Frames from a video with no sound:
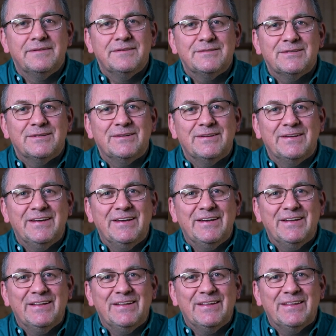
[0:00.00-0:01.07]
So
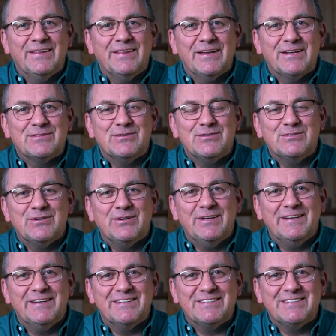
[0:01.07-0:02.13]
thanks for
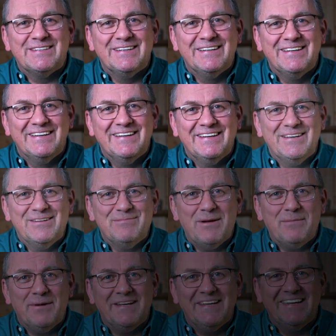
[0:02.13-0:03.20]
joining us.
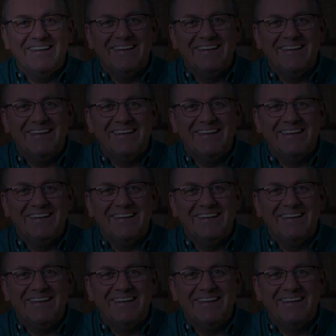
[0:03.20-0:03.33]
Bye-bye.